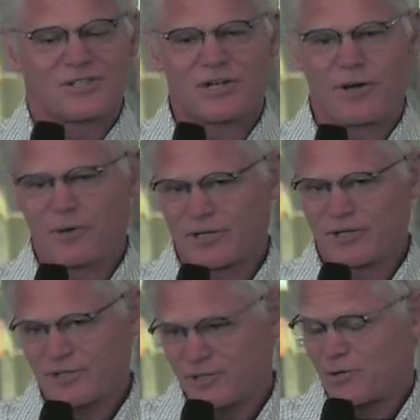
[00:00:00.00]
So I went to
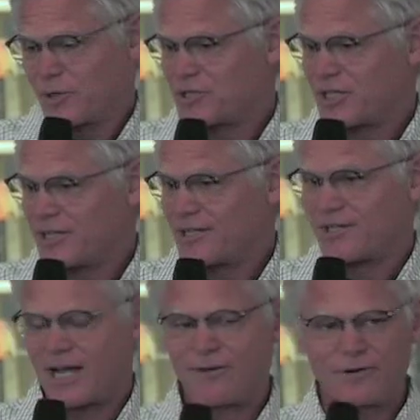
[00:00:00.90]
this Twin City
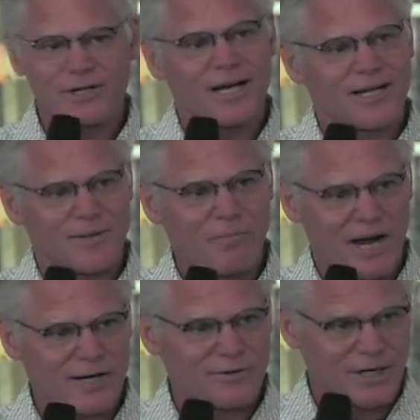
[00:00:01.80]
tavern, a guy named
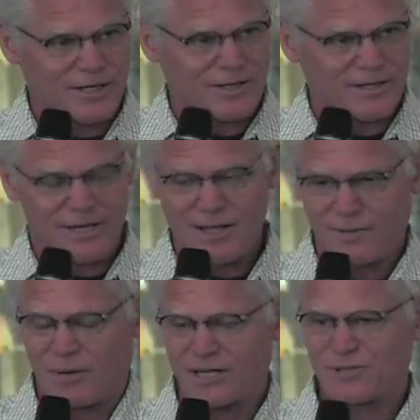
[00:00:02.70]
Mike Renner, and I
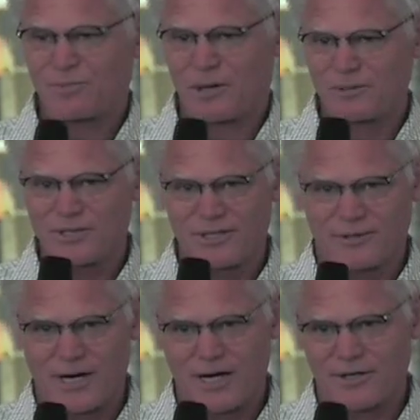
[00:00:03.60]
think Mike's probably still
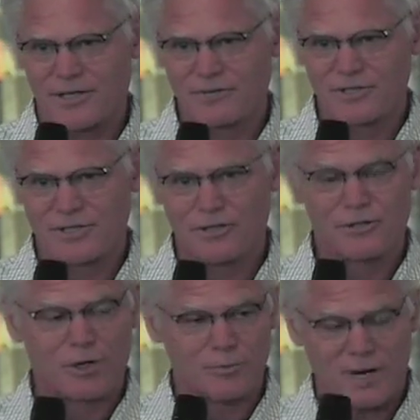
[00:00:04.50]
around. He was he
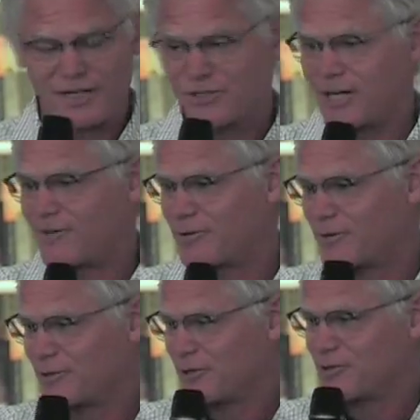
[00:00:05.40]
used to own Mike's Tavern
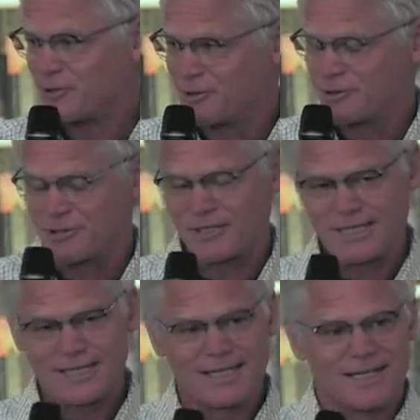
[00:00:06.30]
over on Troost.
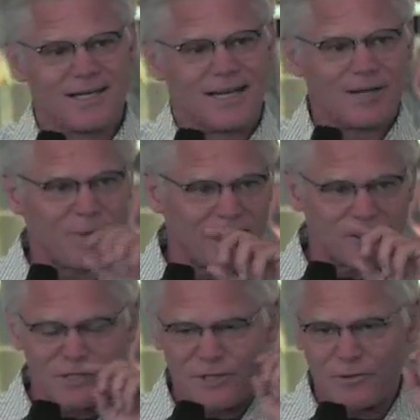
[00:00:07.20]
And
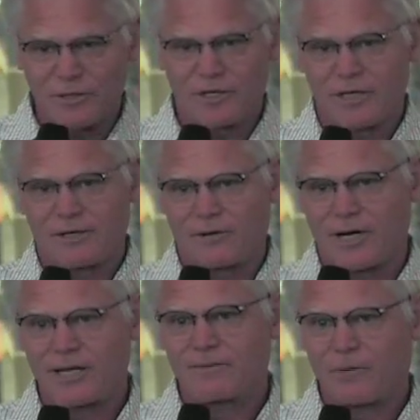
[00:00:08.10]
Mike was a really a
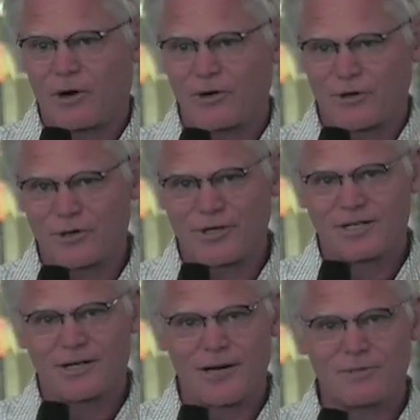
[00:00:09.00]
great bar owner.
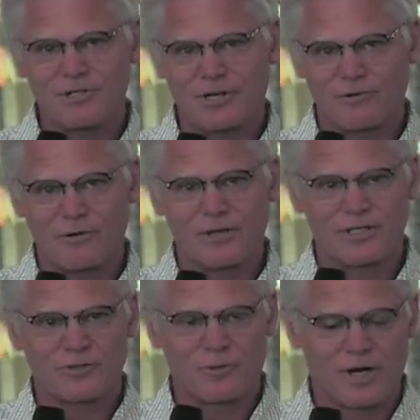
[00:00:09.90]
He taught me several
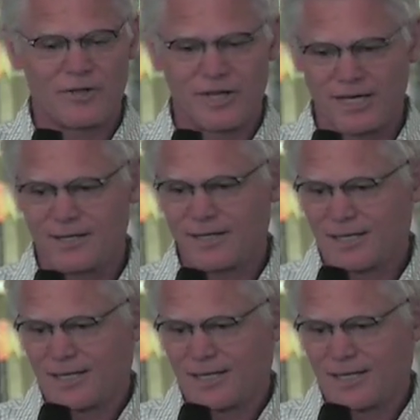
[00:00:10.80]
things. One that